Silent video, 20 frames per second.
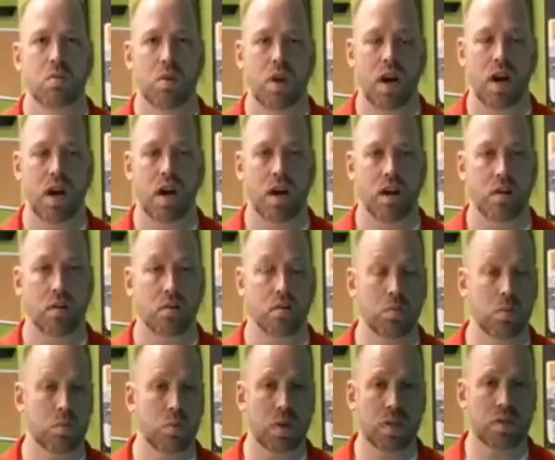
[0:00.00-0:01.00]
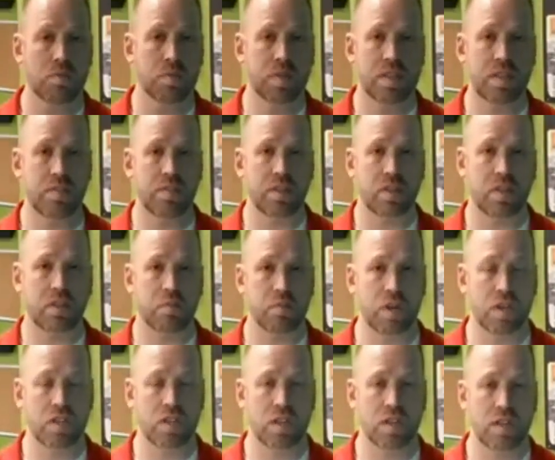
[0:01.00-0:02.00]
What specifically
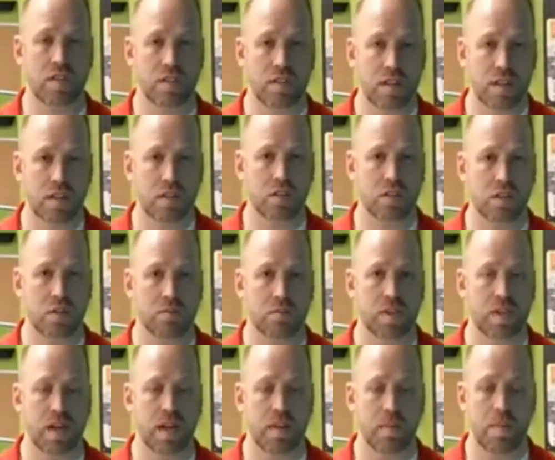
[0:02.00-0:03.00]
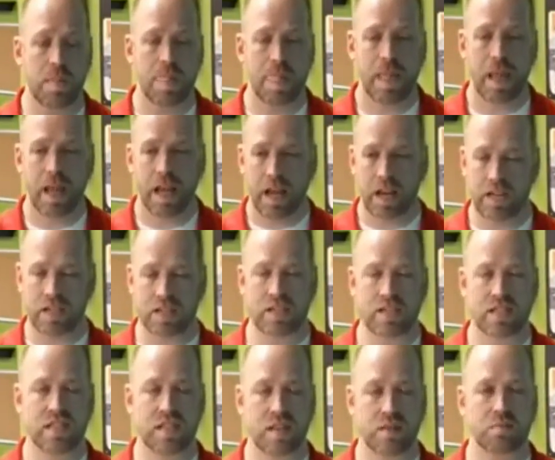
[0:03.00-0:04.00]
brings you into the dealership today? And
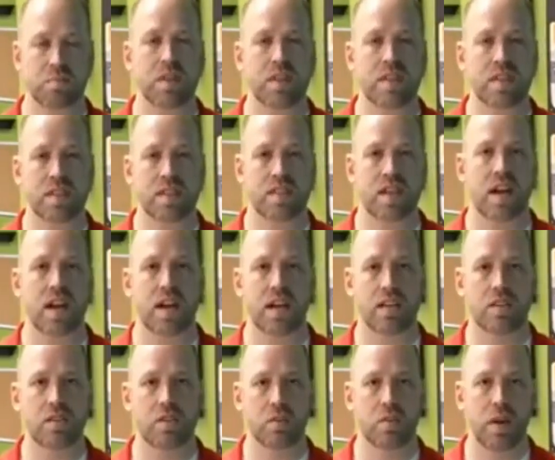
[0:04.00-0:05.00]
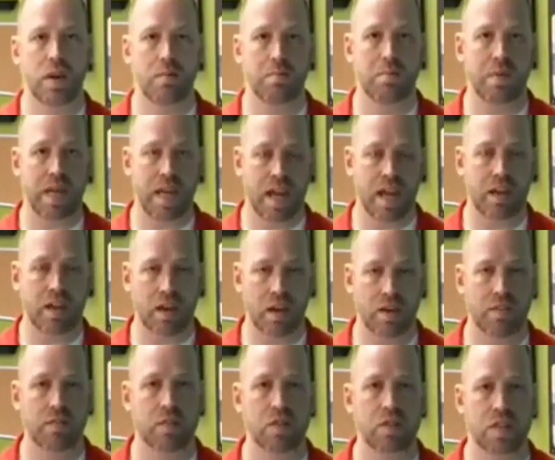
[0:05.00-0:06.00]
it's simply designed to be a
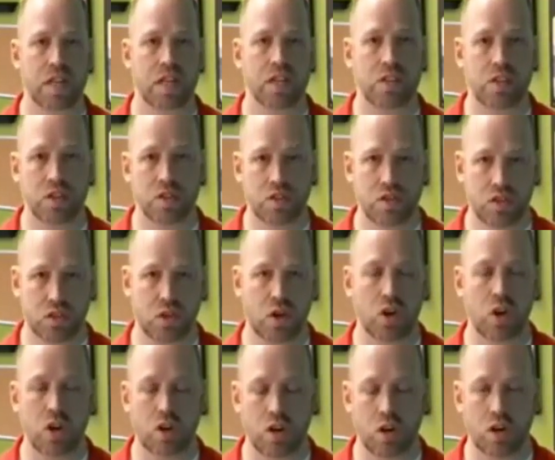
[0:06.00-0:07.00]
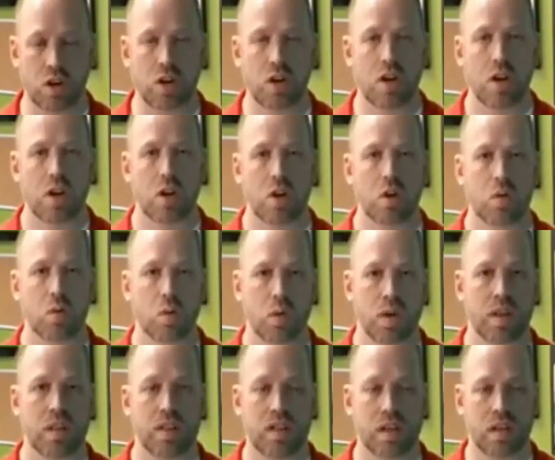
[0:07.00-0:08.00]
conversation starter
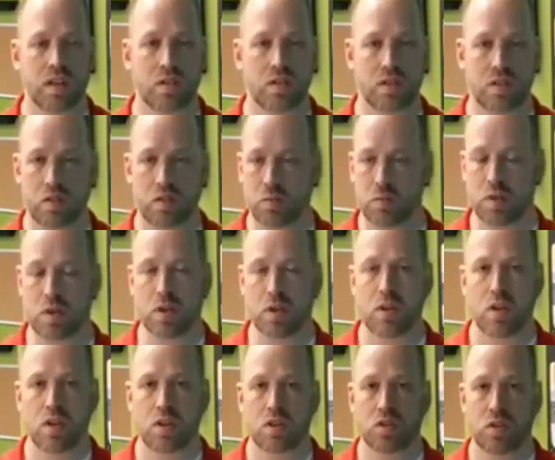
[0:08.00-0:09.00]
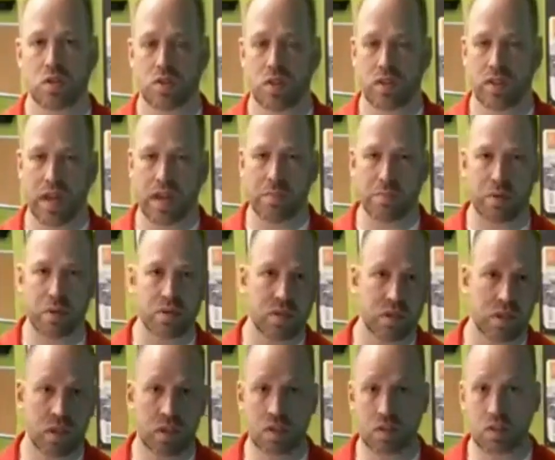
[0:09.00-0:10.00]
with the consumer so that that
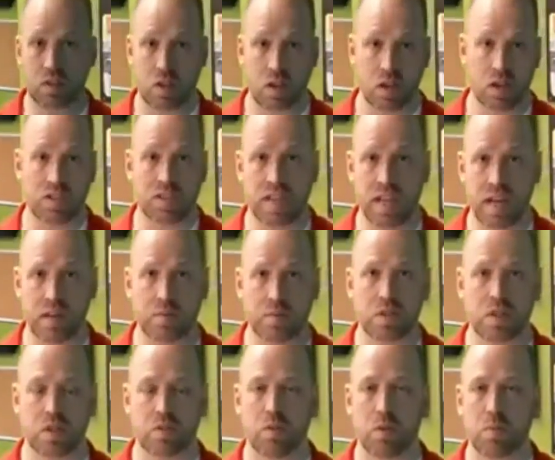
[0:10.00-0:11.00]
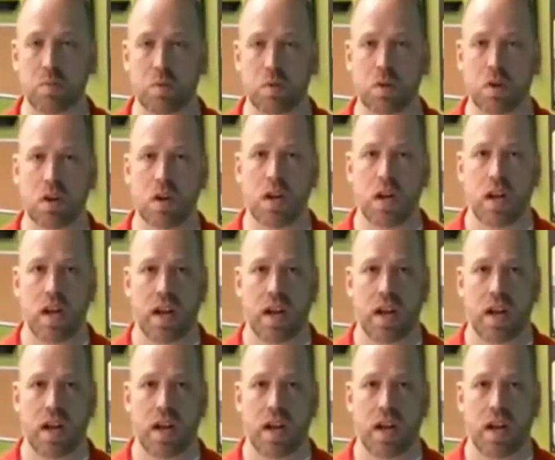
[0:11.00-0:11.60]
person can start establishing rapport